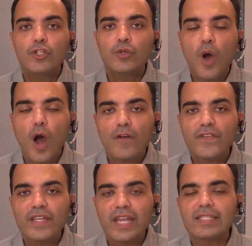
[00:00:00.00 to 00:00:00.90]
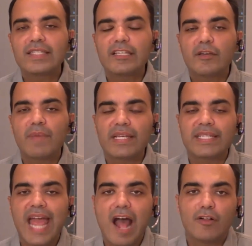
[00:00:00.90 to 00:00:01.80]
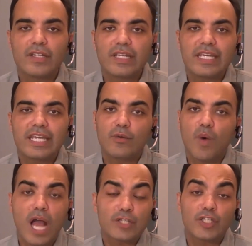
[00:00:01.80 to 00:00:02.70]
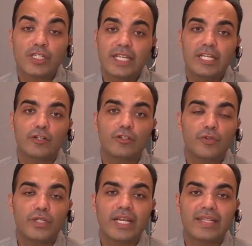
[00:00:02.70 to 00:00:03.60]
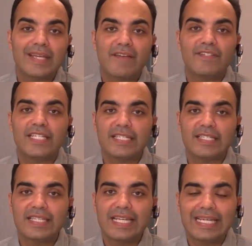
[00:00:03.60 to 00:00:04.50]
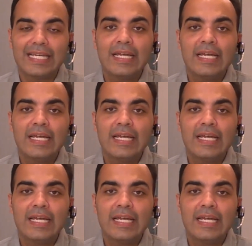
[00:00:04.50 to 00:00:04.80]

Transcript: Too often, I see a mentality in Washington, including at the FTC,